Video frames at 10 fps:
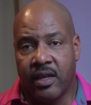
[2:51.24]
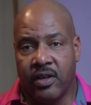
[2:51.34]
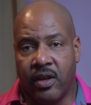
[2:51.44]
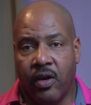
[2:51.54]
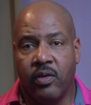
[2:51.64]

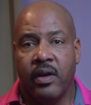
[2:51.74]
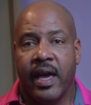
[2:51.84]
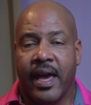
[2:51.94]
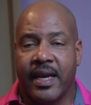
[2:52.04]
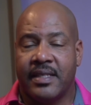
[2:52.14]
you know,
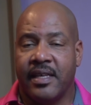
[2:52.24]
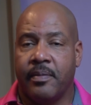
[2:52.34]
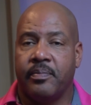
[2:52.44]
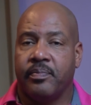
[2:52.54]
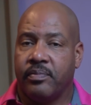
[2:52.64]

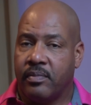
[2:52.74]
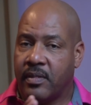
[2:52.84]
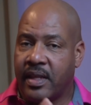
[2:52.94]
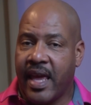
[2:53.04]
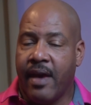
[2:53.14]
except
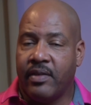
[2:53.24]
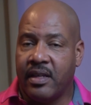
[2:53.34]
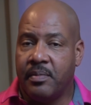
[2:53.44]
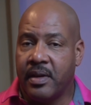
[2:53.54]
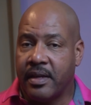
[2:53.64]
they have a
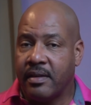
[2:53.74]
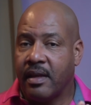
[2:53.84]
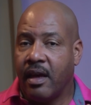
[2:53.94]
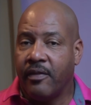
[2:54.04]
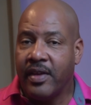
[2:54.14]
little bit
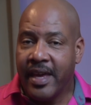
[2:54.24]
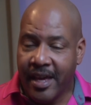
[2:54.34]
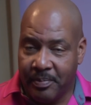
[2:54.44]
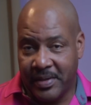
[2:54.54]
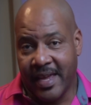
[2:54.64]
of
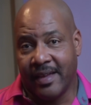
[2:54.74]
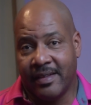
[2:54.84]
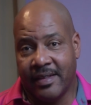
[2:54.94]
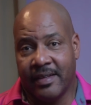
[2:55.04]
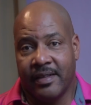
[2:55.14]
help there.
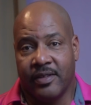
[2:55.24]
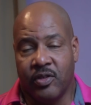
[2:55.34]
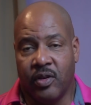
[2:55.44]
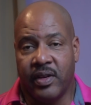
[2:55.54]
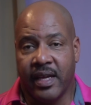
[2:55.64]

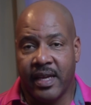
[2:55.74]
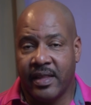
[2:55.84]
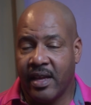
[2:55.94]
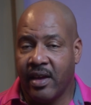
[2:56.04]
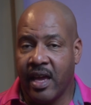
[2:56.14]
You know, they
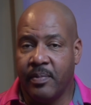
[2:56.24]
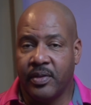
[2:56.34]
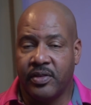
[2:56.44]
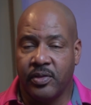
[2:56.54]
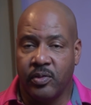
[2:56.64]
are
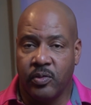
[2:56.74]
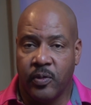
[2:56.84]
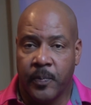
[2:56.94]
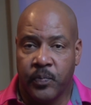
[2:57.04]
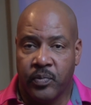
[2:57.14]
able to
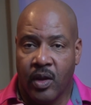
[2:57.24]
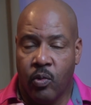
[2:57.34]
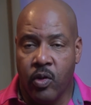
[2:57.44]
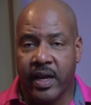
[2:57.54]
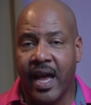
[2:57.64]

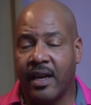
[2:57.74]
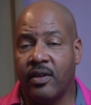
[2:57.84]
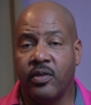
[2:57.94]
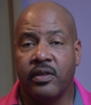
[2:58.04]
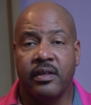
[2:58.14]
work out
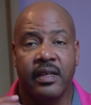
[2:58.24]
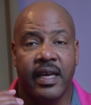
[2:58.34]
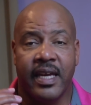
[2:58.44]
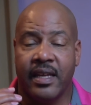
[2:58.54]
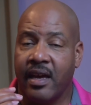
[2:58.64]
longer
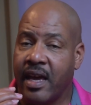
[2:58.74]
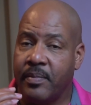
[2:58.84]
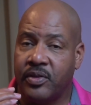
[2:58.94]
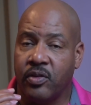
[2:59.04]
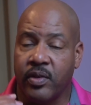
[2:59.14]
and they're
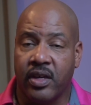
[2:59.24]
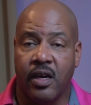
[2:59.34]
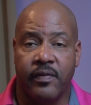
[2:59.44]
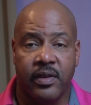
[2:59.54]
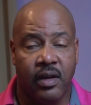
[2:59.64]
able to
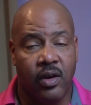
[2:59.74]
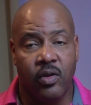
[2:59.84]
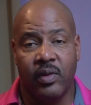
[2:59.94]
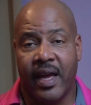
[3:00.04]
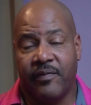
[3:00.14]
recover a
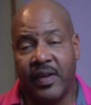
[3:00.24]
whole lot